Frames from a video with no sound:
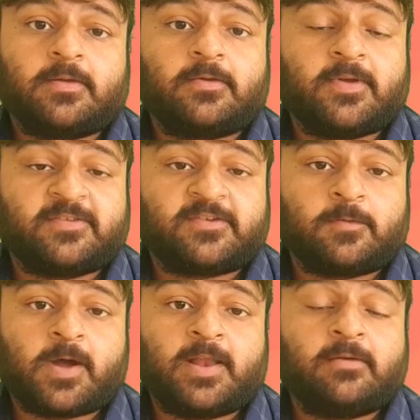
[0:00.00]
rest a
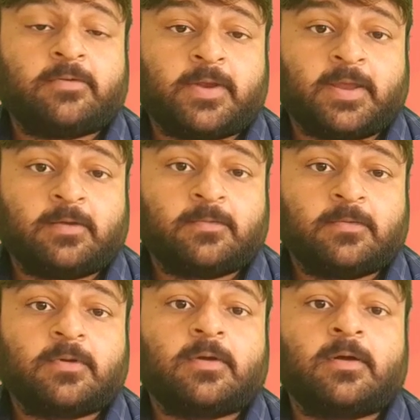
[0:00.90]
while drink
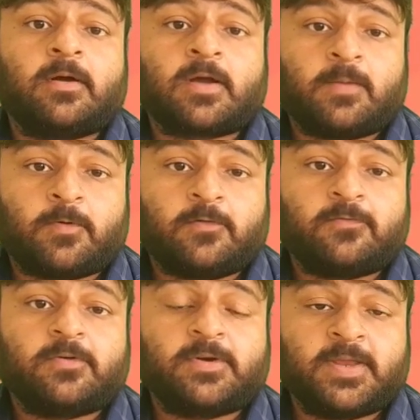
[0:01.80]
a cup of
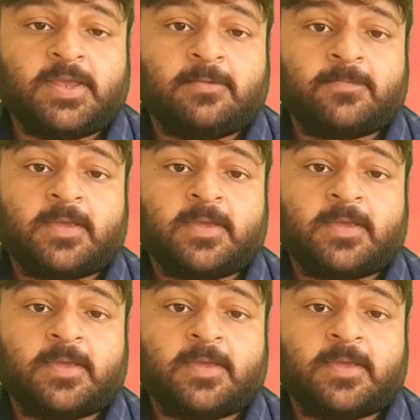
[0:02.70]
tea